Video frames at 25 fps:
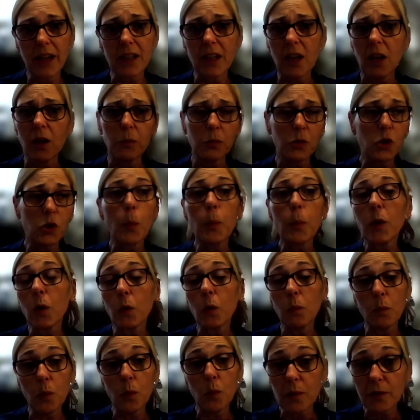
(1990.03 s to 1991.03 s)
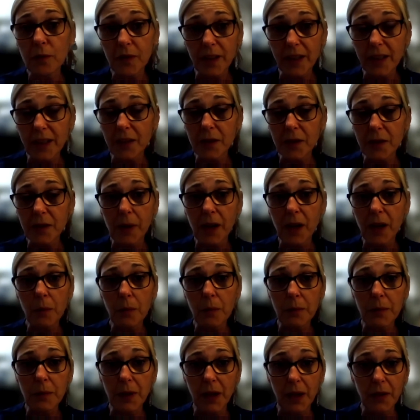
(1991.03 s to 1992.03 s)
and topical morphine as
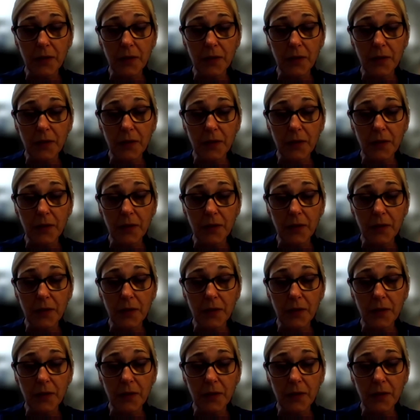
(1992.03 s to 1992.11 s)
well.